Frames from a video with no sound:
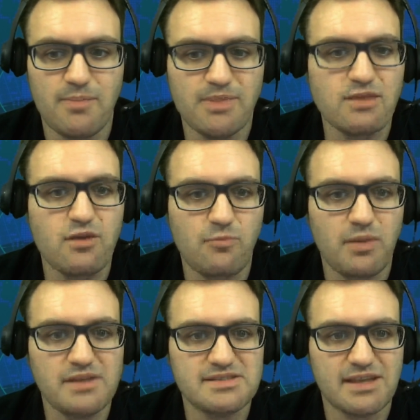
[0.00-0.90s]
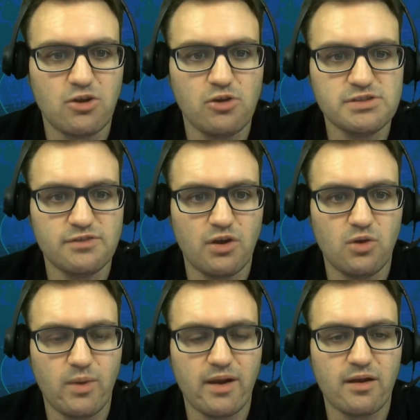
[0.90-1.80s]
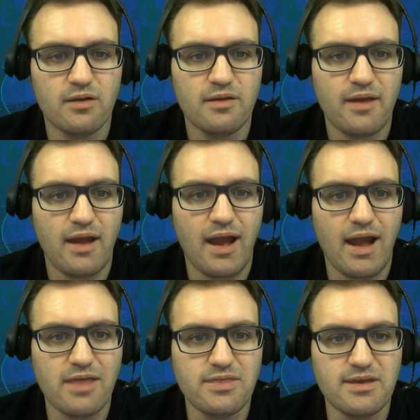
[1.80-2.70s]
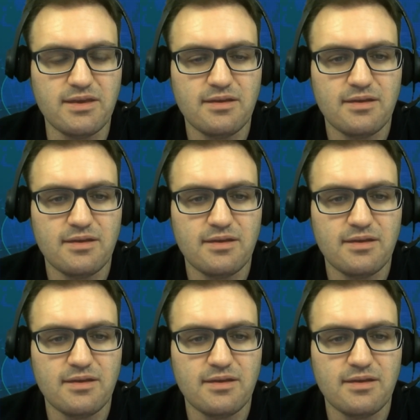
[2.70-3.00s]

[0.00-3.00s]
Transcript: but then you have places like Kosovo where the